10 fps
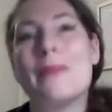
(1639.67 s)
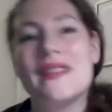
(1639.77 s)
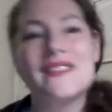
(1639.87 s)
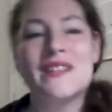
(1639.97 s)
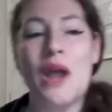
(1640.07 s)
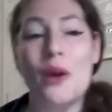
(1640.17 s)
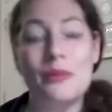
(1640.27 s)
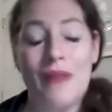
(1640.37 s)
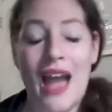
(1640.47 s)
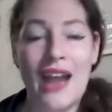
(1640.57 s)

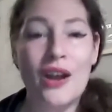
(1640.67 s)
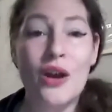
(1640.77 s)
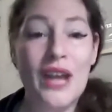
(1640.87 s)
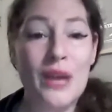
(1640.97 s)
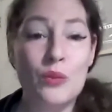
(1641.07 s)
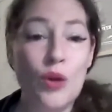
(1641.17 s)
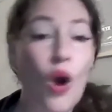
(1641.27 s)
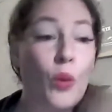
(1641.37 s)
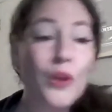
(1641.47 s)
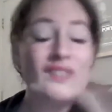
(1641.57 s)
So I go, okay,
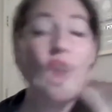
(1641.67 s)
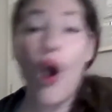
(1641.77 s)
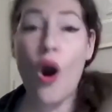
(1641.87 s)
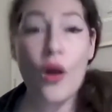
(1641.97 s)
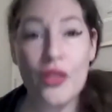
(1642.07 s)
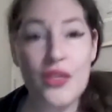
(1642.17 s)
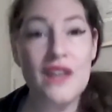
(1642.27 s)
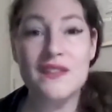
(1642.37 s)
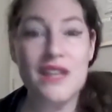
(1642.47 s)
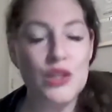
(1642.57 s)
what's all the
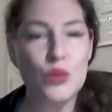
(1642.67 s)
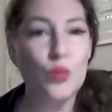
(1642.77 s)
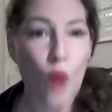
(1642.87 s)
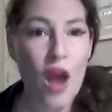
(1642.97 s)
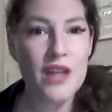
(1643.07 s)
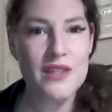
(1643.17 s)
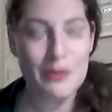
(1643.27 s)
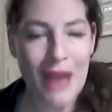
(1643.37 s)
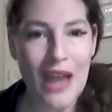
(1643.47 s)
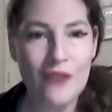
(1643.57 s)
things that you want to
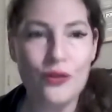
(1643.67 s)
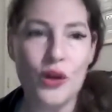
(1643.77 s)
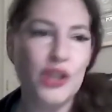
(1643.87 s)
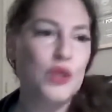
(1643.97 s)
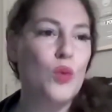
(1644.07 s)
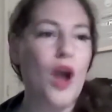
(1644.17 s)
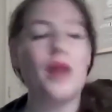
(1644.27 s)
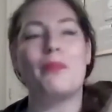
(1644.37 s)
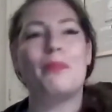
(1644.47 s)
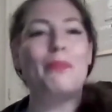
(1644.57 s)
pay for? You want
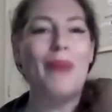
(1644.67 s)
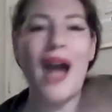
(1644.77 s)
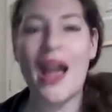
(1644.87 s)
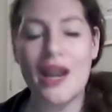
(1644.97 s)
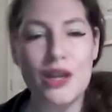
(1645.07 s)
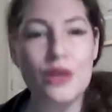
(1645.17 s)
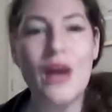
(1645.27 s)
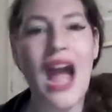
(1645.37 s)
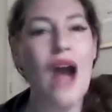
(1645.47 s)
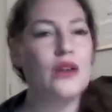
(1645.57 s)
to buy a new
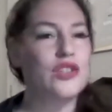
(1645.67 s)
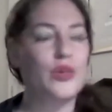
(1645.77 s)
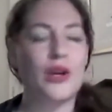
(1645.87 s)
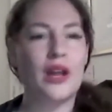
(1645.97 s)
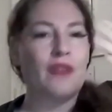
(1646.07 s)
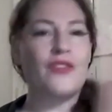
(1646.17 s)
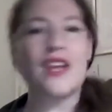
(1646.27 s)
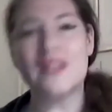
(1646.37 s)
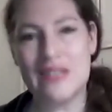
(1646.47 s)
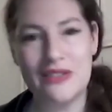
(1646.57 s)
house. You want a
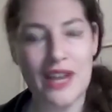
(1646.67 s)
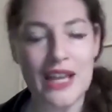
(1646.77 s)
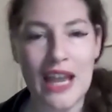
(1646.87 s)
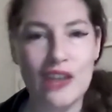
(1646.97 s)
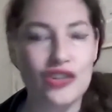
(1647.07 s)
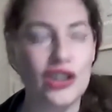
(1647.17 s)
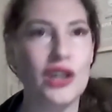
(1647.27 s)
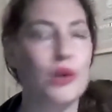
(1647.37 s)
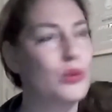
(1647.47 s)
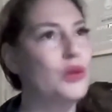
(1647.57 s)
fancy vacation
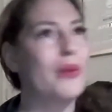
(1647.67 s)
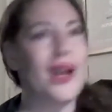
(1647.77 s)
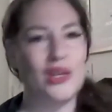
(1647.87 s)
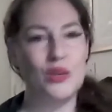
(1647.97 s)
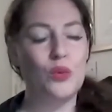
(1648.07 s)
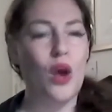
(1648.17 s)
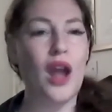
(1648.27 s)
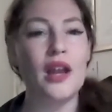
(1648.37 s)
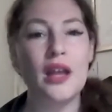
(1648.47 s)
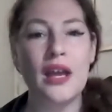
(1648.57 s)
in Aruba. You
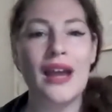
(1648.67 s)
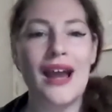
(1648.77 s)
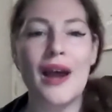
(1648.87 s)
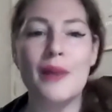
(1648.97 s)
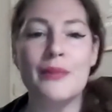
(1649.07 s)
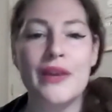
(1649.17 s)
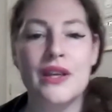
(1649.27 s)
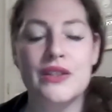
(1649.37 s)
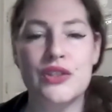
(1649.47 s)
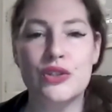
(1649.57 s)
want
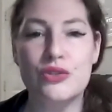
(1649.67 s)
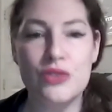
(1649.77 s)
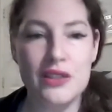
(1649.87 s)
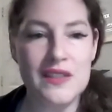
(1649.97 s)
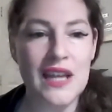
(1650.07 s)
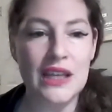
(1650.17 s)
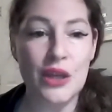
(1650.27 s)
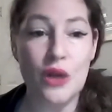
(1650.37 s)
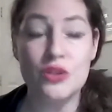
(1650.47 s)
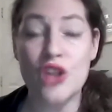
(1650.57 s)
to
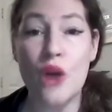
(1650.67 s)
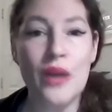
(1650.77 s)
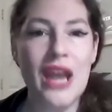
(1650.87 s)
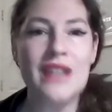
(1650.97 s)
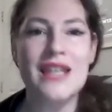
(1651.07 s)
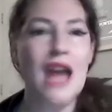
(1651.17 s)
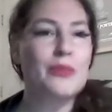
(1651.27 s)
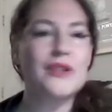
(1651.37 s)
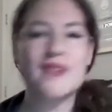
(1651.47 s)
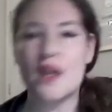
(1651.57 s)
donate
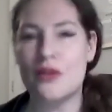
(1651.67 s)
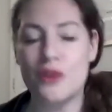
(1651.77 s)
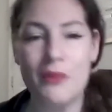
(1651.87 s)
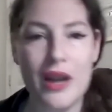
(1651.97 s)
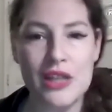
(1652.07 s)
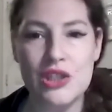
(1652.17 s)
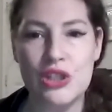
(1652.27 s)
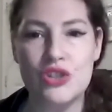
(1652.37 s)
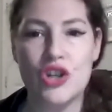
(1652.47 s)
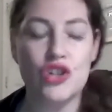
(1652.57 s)
10% of your money to
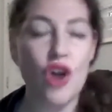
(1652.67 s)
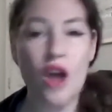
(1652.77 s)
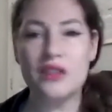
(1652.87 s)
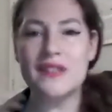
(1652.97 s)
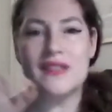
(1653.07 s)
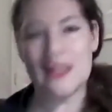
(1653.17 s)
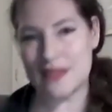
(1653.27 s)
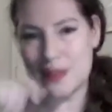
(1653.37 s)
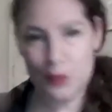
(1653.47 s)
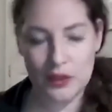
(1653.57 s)
your church. All of these things.
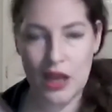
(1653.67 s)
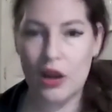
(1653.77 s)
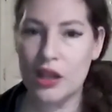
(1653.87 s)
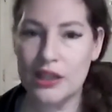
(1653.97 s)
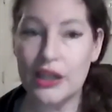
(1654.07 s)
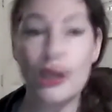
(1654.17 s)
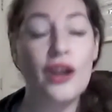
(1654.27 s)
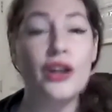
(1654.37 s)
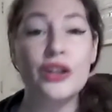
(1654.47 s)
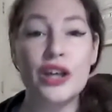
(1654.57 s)
Let's put that all in there.
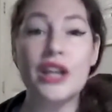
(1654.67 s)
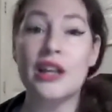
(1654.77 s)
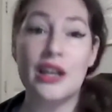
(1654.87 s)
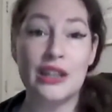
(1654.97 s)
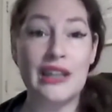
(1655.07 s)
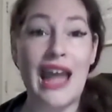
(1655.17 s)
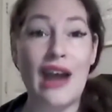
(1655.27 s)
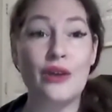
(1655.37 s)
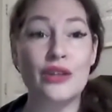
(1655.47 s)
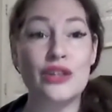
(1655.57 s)
Good.
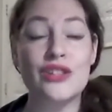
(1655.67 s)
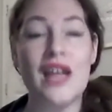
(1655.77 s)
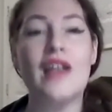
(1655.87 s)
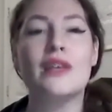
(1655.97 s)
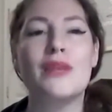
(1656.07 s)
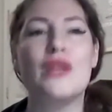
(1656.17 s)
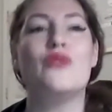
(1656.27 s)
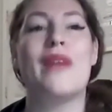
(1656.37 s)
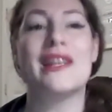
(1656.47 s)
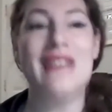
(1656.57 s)
Now you're telling me you
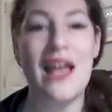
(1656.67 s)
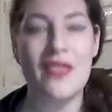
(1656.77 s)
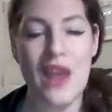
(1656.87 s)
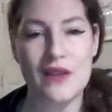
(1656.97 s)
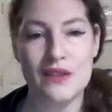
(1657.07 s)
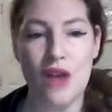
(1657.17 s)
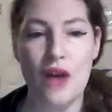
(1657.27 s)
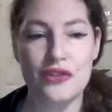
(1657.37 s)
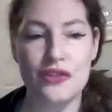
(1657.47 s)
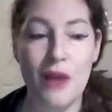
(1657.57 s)
make
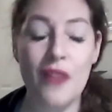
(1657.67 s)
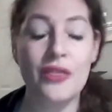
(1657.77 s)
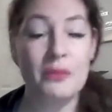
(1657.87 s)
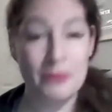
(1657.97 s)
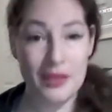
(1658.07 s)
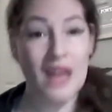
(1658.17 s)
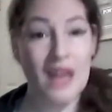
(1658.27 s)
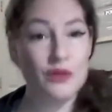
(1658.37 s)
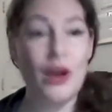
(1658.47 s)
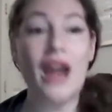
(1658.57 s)
$10,000 a month.
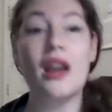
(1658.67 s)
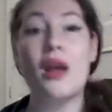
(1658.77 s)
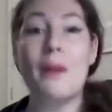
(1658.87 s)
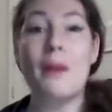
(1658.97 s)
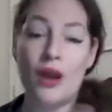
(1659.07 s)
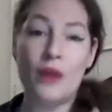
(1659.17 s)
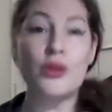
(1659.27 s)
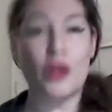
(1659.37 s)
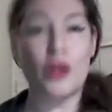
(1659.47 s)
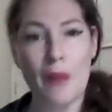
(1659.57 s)
That's great. But
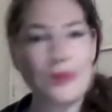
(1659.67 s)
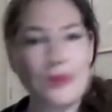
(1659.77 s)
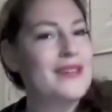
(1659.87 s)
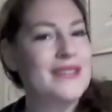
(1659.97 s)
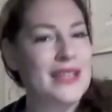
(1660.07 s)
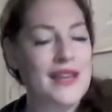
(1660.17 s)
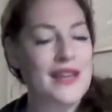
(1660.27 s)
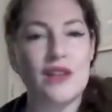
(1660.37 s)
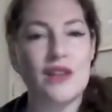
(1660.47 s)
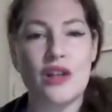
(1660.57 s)
your company makes
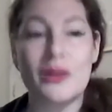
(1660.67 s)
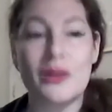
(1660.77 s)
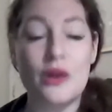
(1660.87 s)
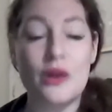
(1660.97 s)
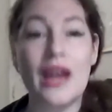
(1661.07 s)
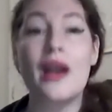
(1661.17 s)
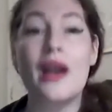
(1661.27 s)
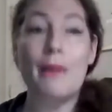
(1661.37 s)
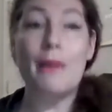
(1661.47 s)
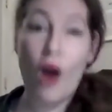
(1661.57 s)
$10,000 a month? Okay.
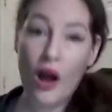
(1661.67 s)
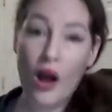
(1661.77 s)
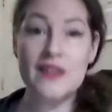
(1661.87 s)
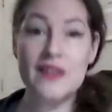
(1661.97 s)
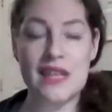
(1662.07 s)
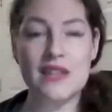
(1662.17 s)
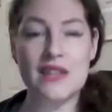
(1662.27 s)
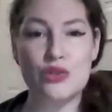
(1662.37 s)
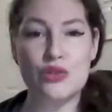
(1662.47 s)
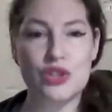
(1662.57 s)
But all these
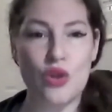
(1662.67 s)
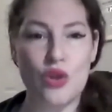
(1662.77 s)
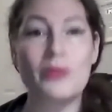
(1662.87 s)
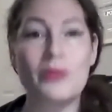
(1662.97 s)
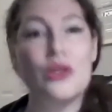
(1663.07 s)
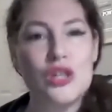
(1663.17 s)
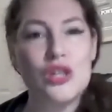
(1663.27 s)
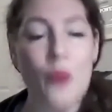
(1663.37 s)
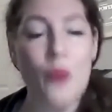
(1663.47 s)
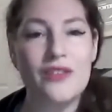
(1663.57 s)
things you just told me, you
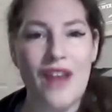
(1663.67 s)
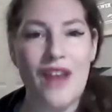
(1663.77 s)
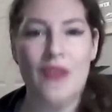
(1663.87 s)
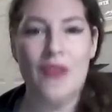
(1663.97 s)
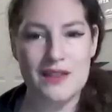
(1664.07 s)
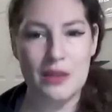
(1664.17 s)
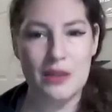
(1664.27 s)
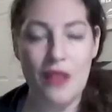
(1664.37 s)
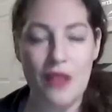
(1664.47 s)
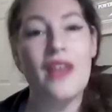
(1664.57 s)
need $25,000 a
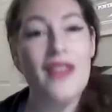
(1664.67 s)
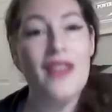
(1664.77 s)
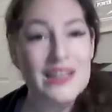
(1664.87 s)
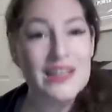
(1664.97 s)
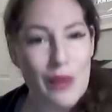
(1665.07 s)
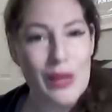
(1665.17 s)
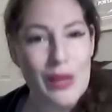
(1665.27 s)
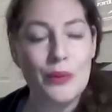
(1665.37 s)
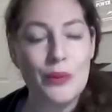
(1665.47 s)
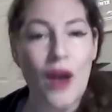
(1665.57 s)
month. And that's why
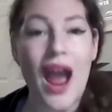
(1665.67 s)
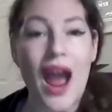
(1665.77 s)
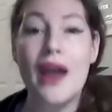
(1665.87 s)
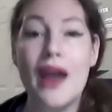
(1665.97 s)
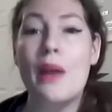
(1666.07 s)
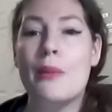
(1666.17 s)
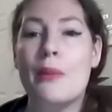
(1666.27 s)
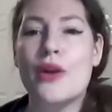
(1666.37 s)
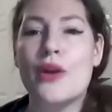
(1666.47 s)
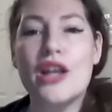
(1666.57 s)
people cry.
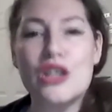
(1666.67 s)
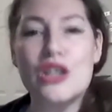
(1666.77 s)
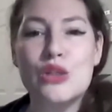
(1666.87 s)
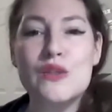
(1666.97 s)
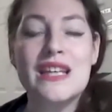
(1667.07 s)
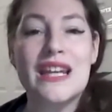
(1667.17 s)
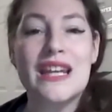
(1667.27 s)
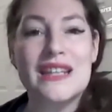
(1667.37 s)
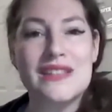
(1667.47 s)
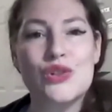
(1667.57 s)
But we're not using it
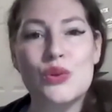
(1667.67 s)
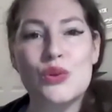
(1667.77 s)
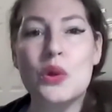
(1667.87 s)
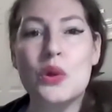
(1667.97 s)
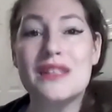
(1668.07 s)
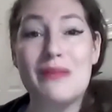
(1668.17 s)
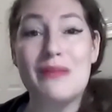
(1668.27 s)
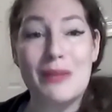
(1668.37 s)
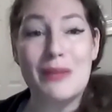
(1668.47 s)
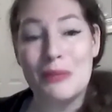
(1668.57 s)
as a tool to
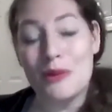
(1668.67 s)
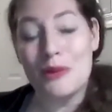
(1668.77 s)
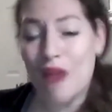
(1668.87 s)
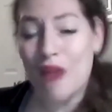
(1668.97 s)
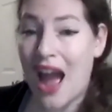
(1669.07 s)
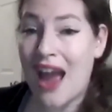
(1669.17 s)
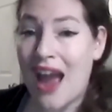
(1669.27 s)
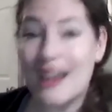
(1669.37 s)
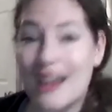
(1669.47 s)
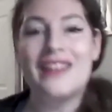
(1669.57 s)
make people
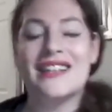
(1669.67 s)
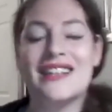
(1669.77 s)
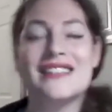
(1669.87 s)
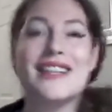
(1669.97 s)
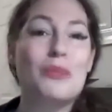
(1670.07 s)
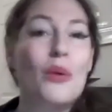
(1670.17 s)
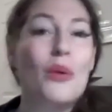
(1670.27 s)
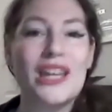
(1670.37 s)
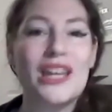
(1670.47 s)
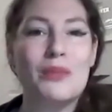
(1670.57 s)
cry. That's not the
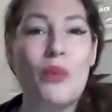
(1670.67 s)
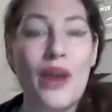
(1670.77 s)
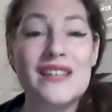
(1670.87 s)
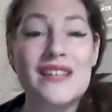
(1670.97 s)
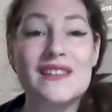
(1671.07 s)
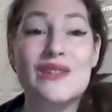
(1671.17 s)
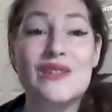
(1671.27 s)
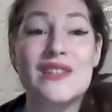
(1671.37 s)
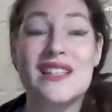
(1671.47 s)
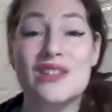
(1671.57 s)
point. The point is to
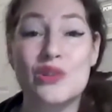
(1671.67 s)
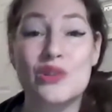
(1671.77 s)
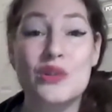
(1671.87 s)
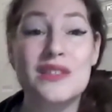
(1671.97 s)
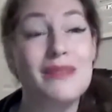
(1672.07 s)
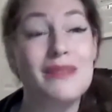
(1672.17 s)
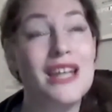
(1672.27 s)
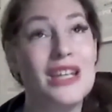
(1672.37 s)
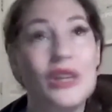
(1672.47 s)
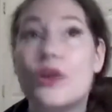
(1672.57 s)
use it as a tool to
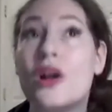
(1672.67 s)
make you